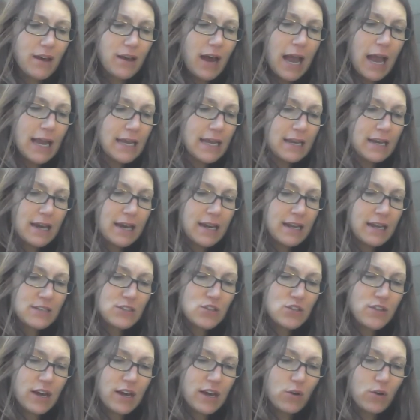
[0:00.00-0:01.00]
"I cannot
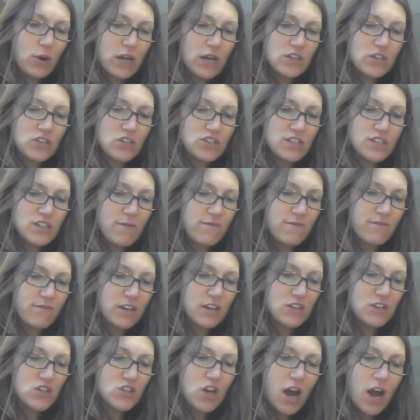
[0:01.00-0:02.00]
answer that question, Jem
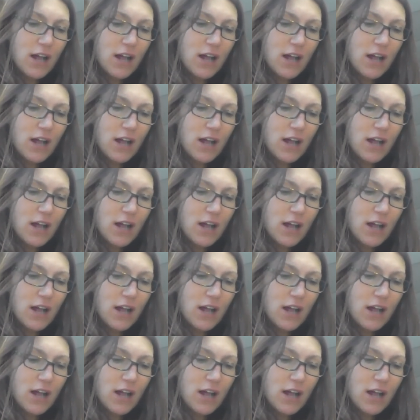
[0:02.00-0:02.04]
Finch.